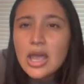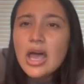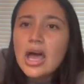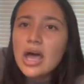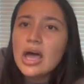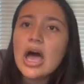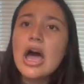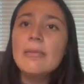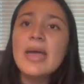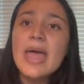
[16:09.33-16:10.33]

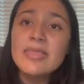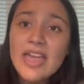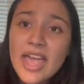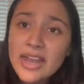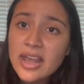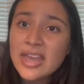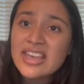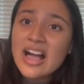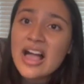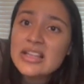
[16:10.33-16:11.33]
And then I
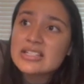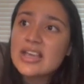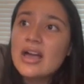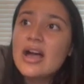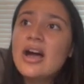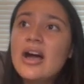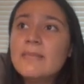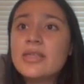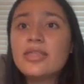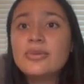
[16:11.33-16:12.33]
got
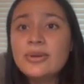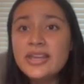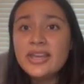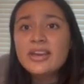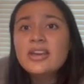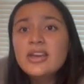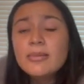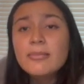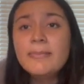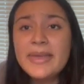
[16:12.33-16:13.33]
the 3
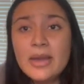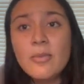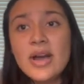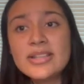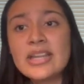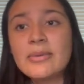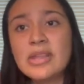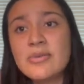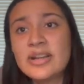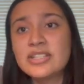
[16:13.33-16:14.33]
big ones I
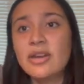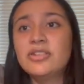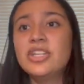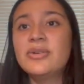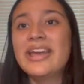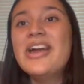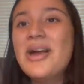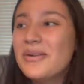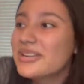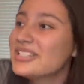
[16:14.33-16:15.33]
really wanted to go to, and I got
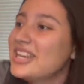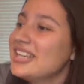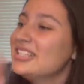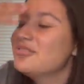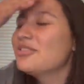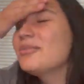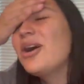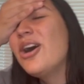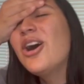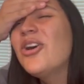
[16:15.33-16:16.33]
rejected from
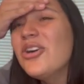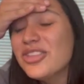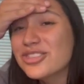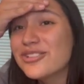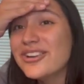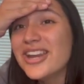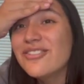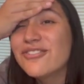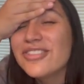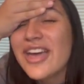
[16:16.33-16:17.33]
all 3
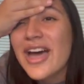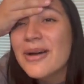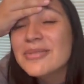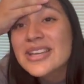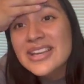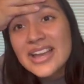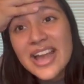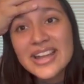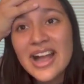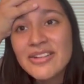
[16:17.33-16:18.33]
of them.
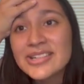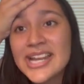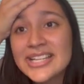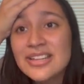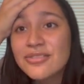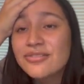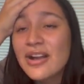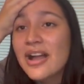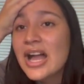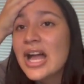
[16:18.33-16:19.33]
I got rejected
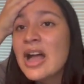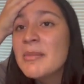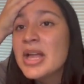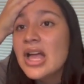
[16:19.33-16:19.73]
from